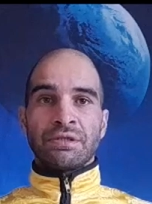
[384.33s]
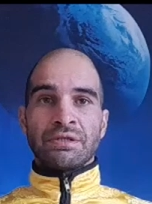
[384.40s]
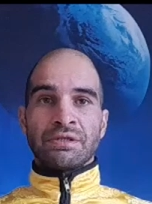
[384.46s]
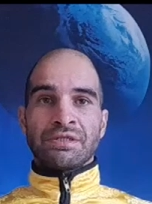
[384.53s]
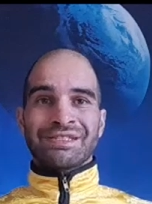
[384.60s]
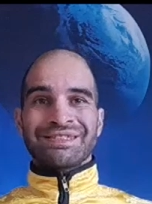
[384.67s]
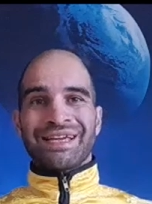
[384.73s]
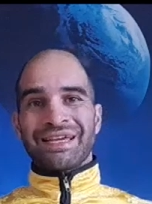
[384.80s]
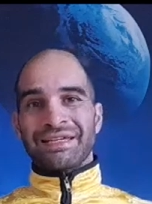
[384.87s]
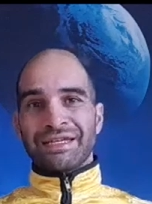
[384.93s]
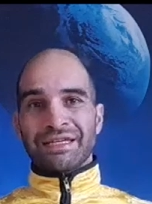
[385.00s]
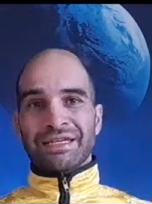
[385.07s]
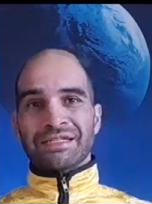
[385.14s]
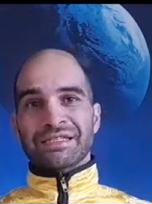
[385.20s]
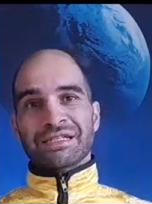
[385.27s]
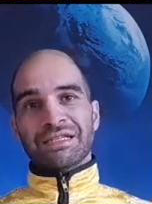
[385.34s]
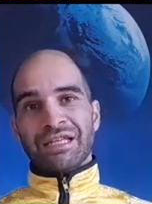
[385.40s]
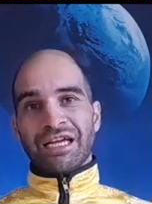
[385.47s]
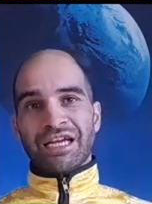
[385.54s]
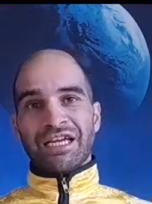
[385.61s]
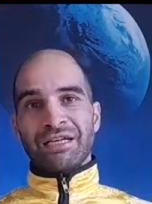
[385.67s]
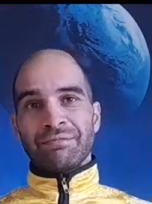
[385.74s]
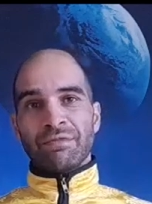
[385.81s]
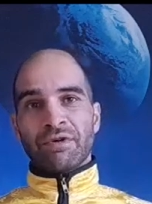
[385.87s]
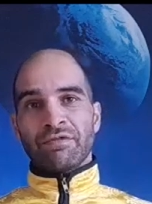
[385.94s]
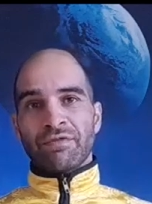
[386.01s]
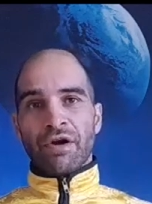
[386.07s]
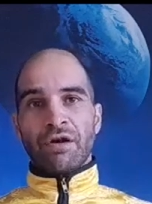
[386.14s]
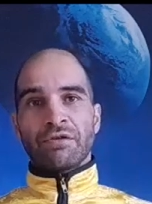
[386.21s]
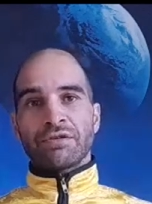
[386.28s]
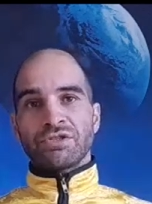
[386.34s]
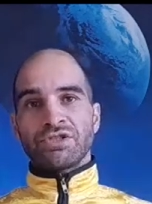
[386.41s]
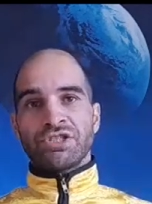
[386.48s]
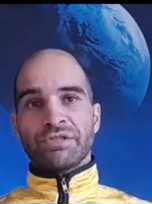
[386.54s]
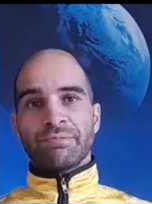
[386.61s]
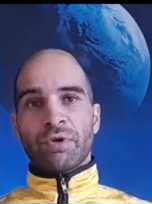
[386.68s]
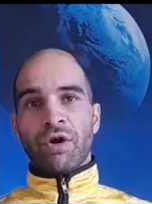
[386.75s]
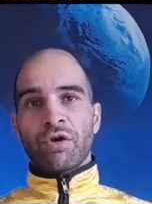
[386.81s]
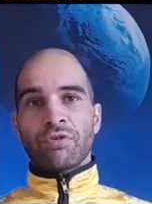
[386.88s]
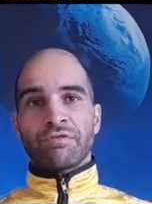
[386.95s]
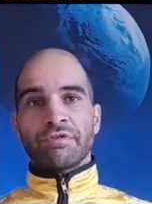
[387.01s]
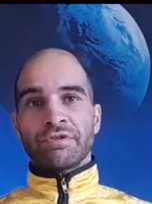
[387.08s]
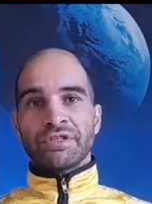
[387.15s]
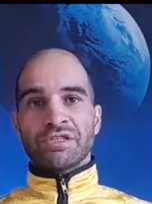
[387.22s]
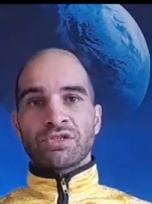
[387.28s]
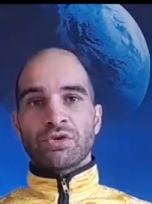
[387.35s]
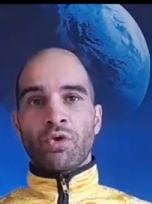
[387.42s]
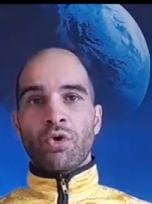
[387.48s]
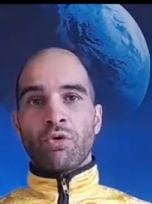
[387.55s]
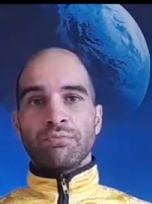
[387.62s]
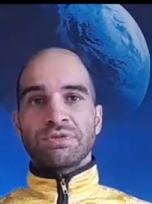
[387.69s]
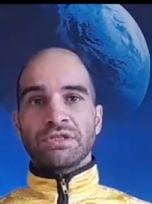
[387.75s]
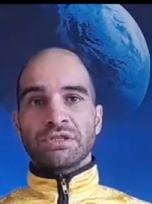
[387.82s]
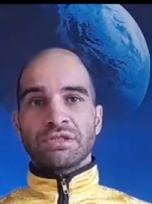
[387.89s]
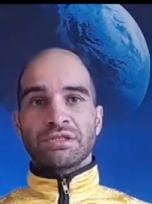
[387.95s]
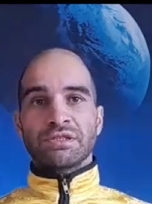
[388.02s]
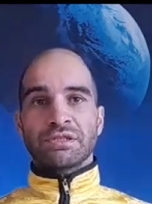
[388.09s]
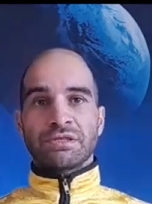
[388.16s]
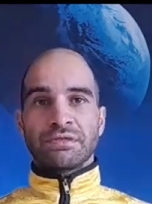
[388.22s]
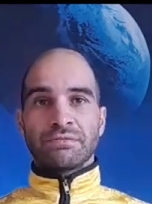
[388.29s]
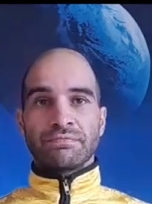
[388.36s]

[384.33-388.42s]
staking its claim of ownership over its corpses.